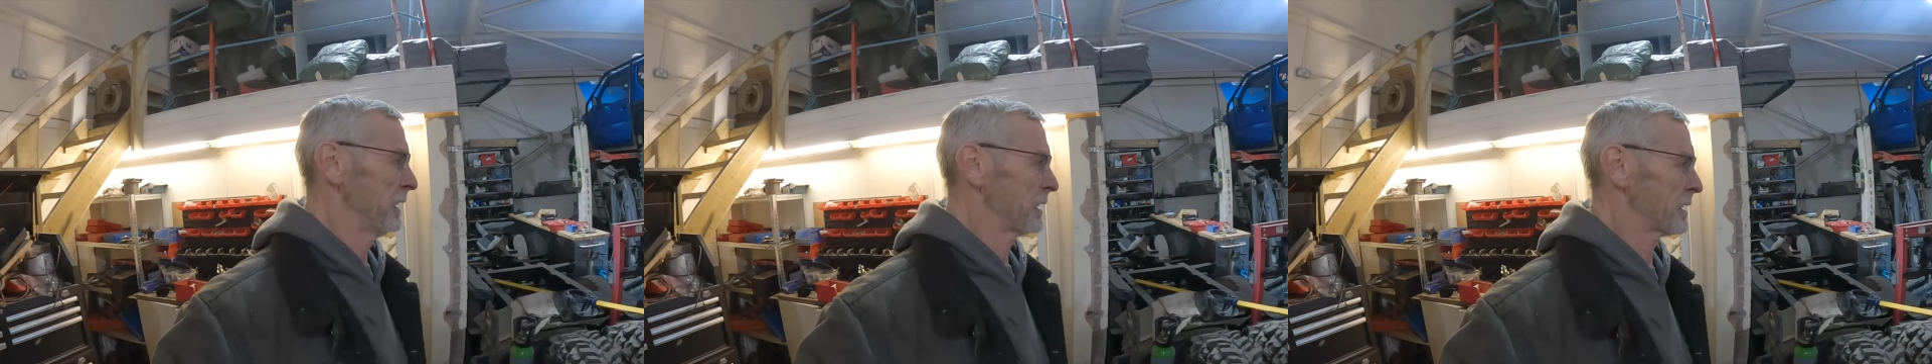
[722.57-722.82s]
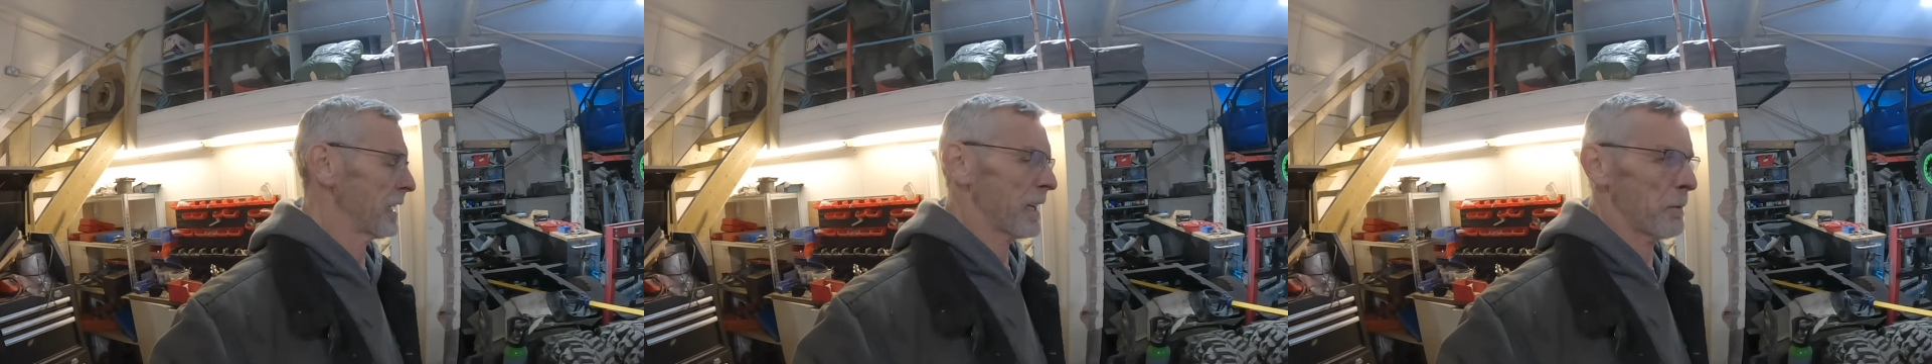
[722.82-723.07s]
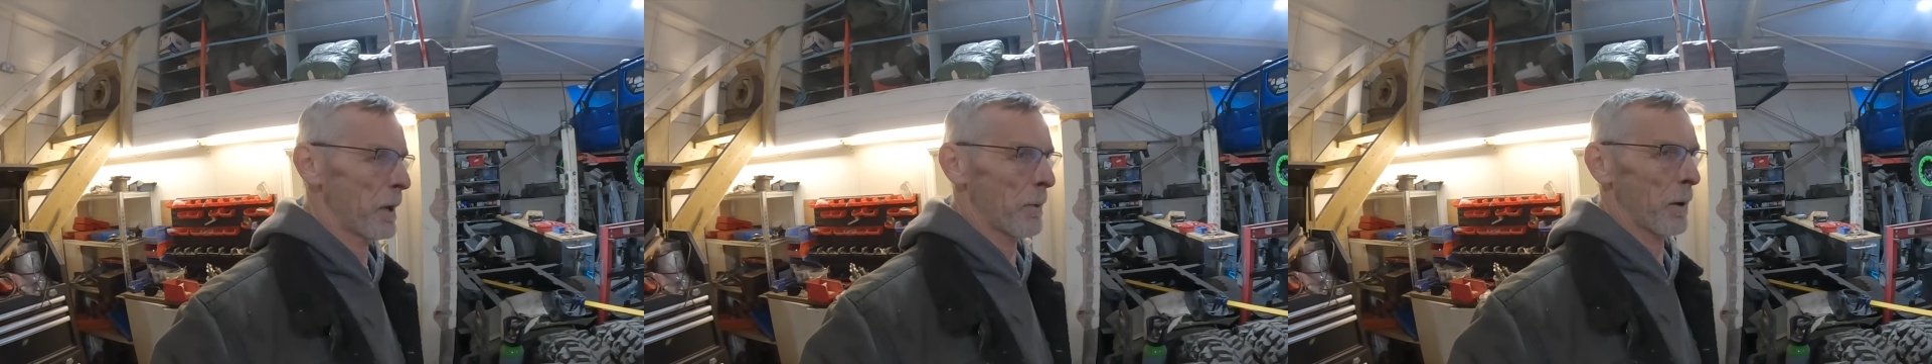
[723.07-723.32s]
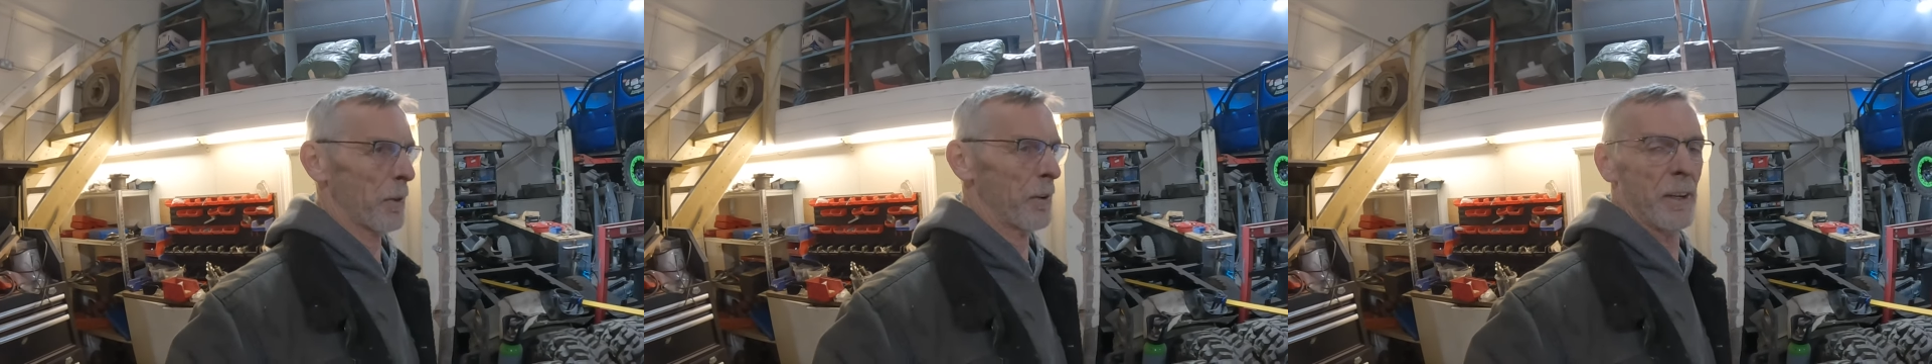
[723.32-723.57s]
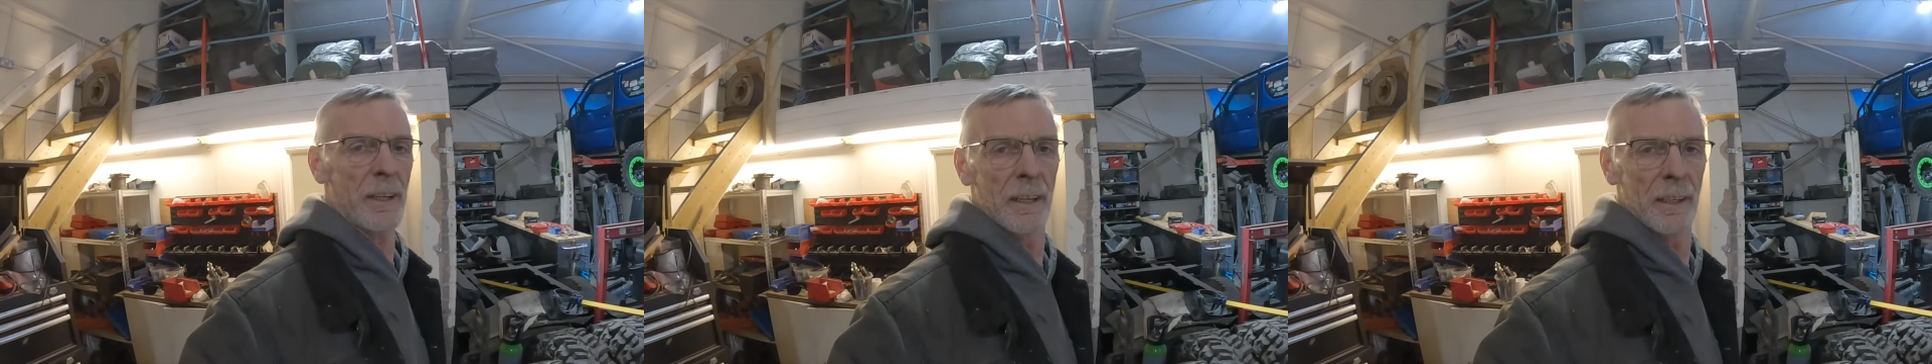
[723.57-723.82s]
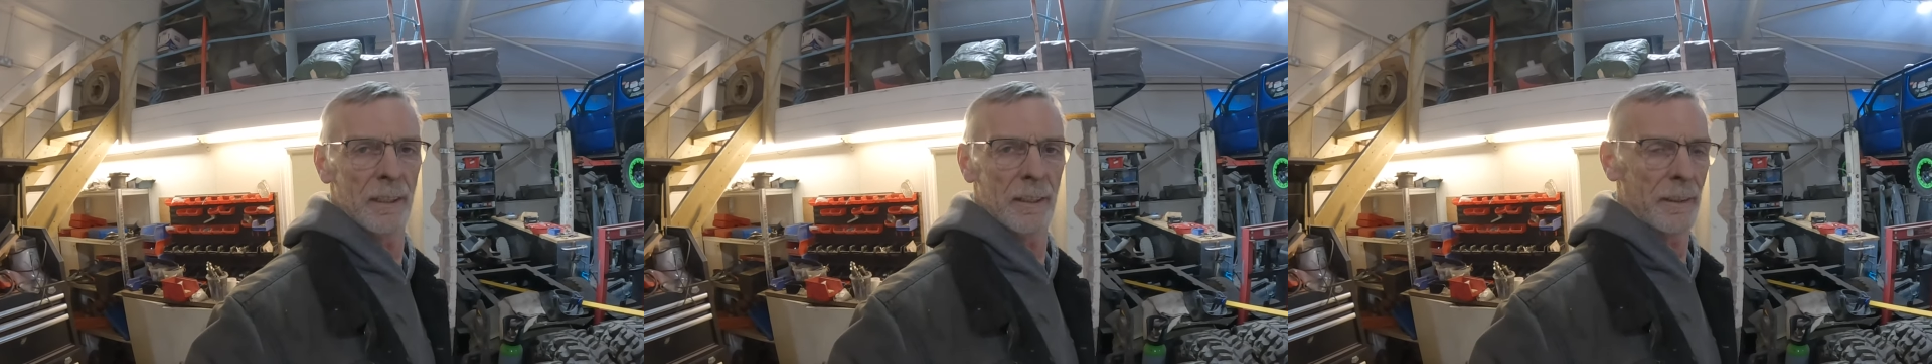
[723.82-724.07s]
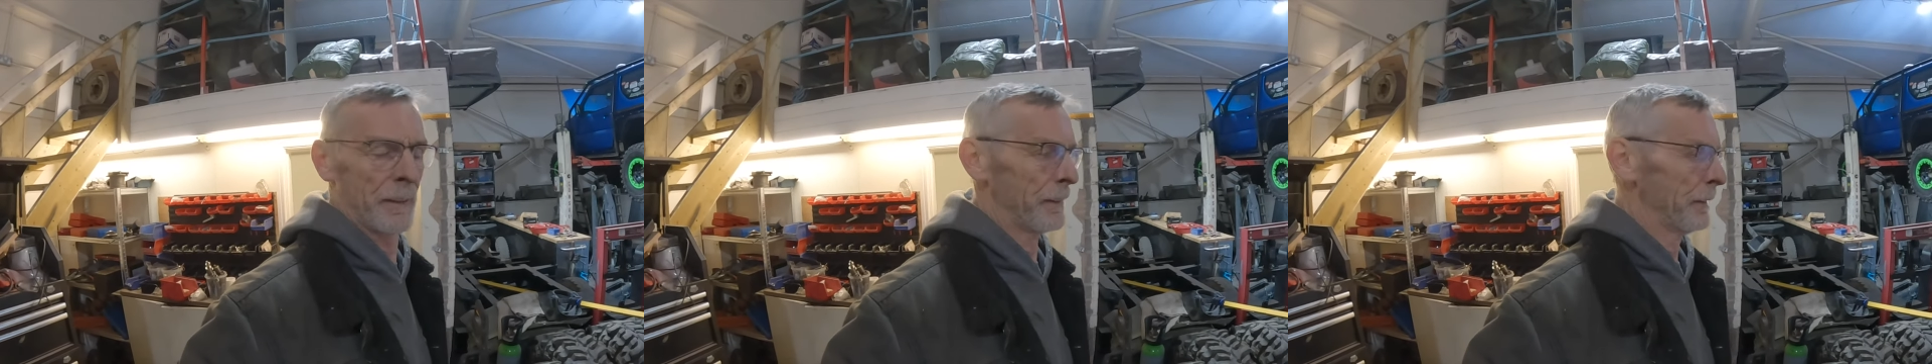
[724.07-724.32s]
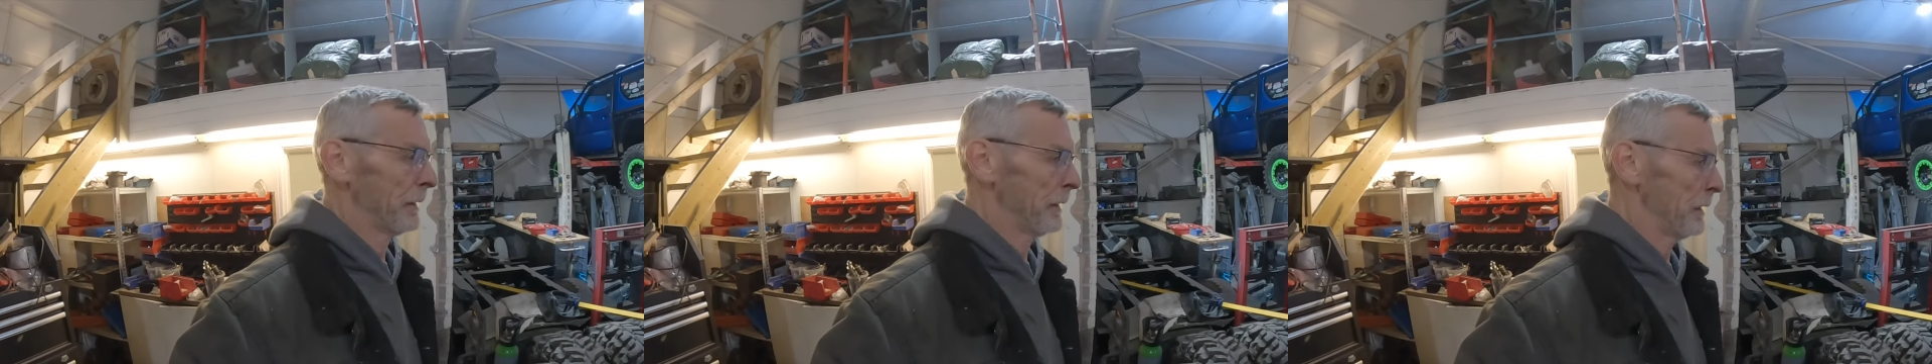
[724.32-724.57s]
It's taken me about three.
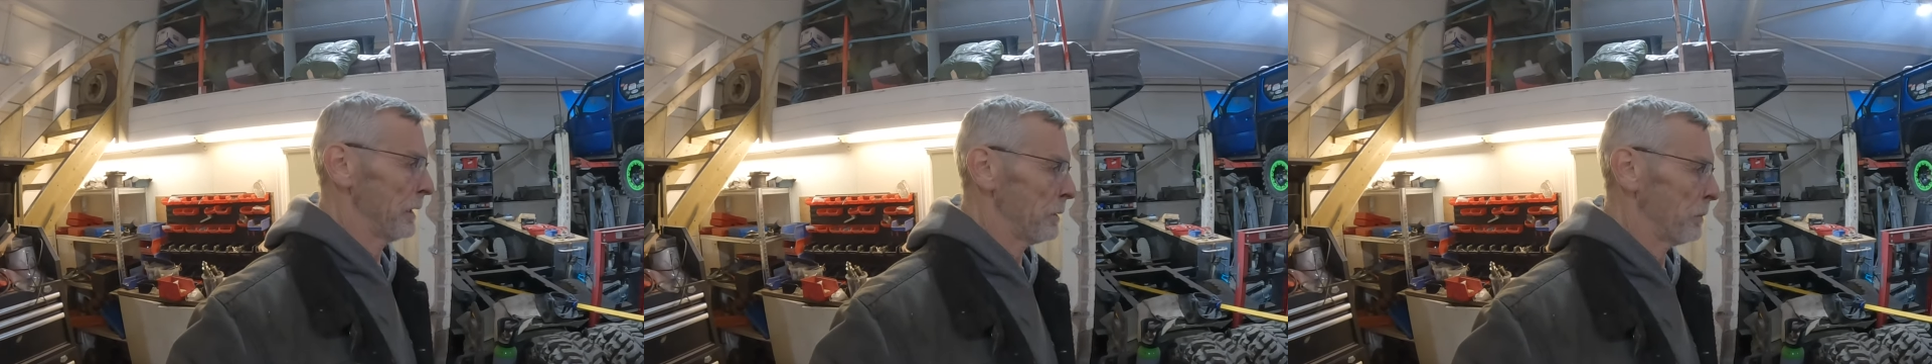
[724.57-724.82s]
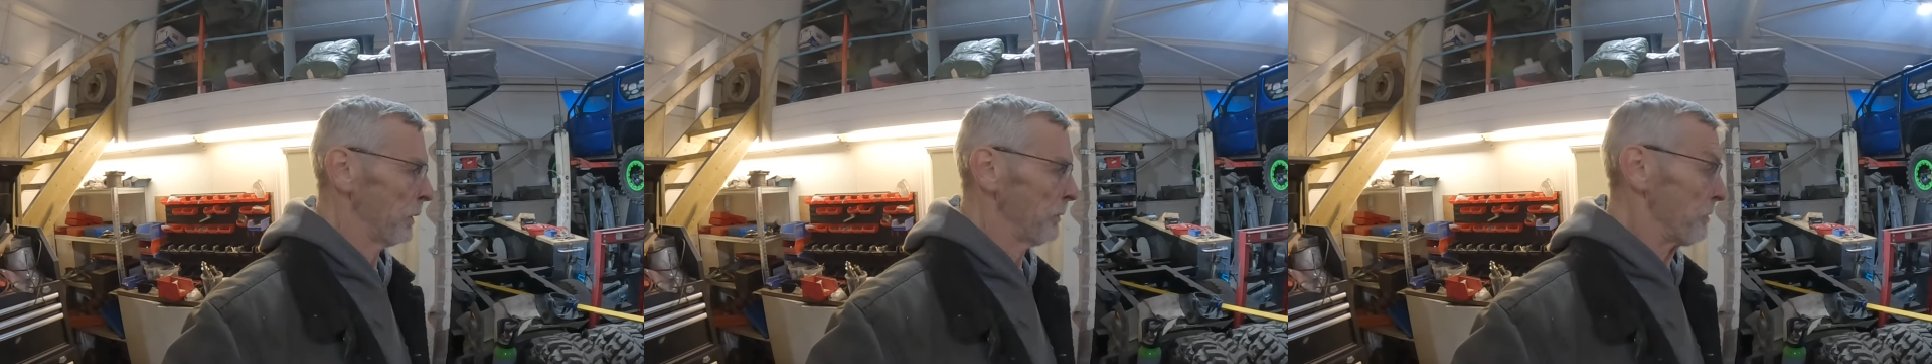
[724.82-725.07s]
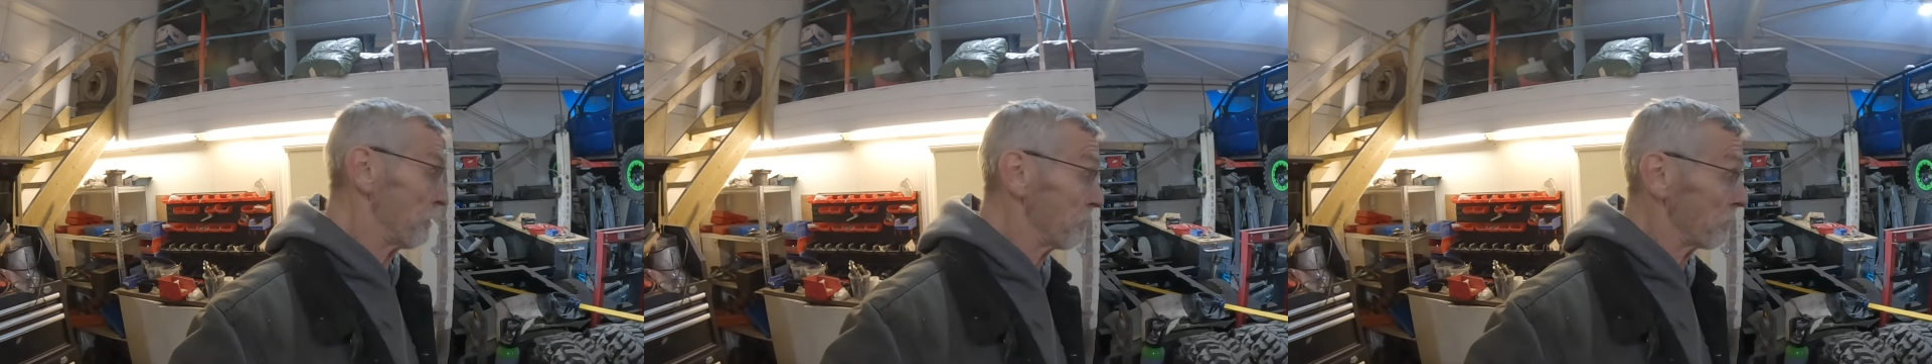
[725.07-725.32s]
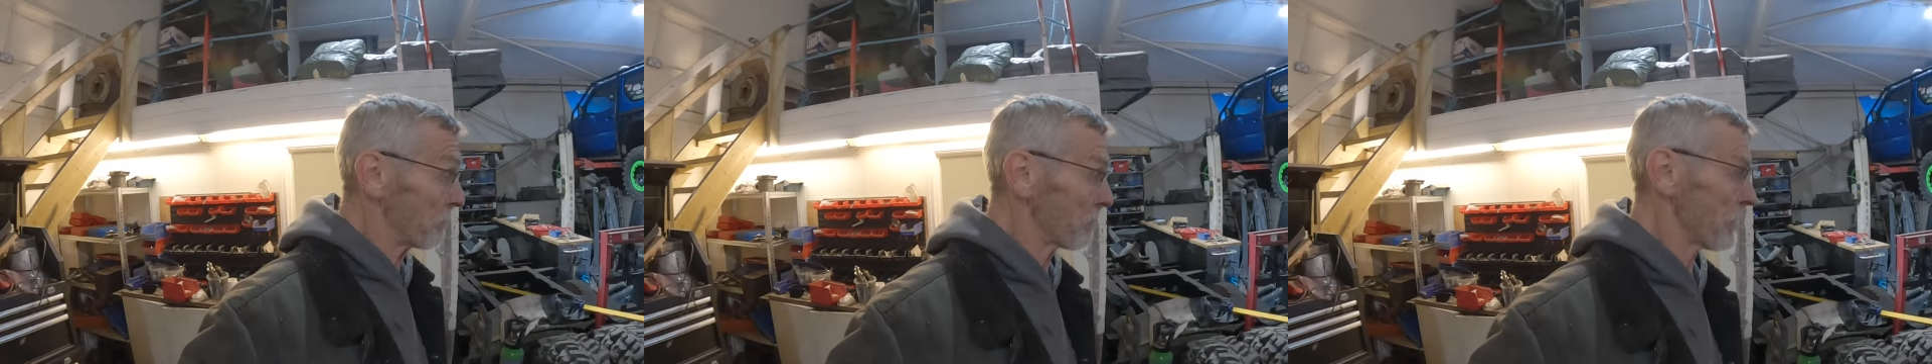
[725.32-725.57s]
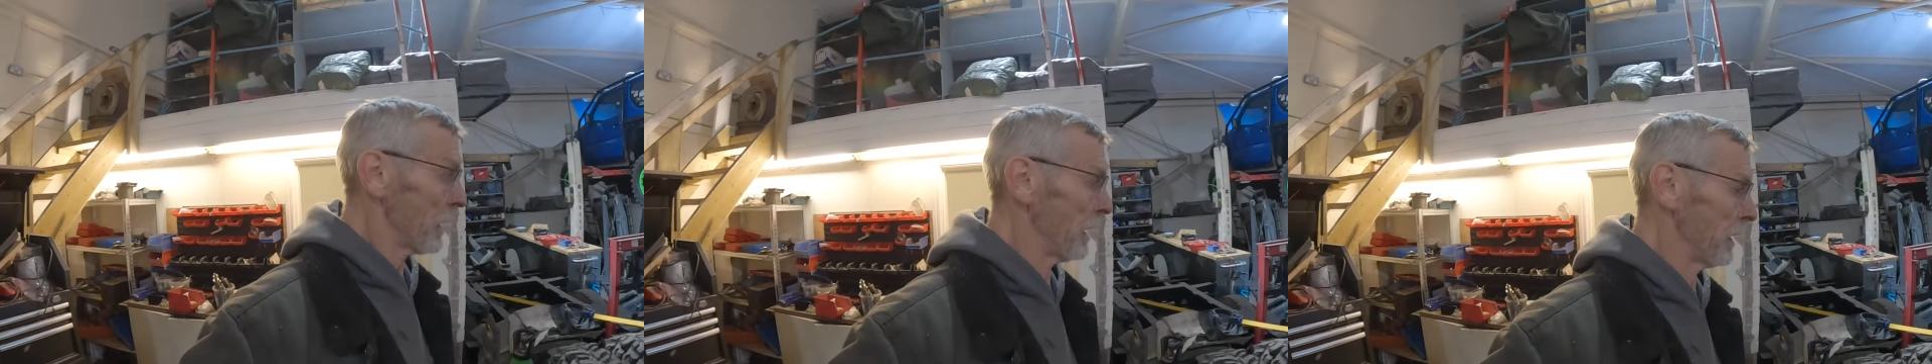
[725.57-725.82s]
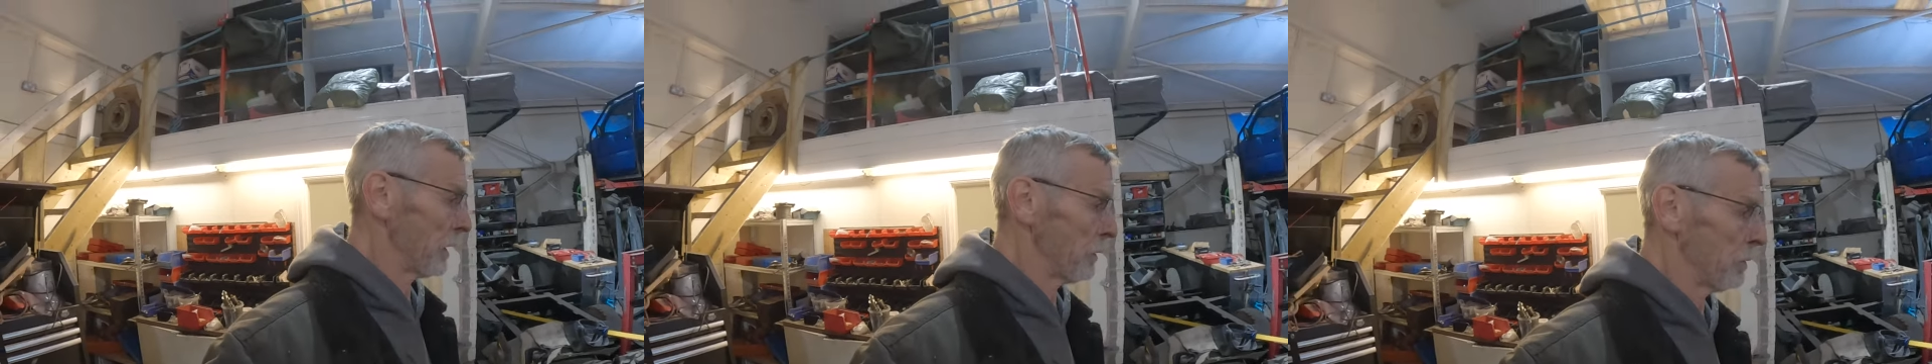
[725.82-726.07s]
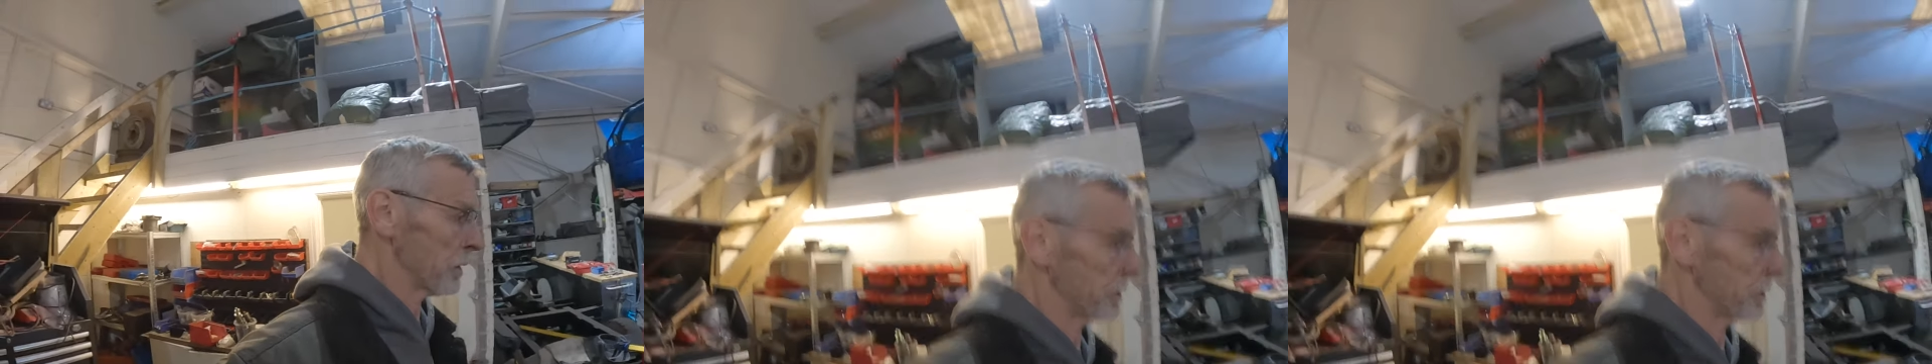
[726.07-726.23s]
But I don't know, we'll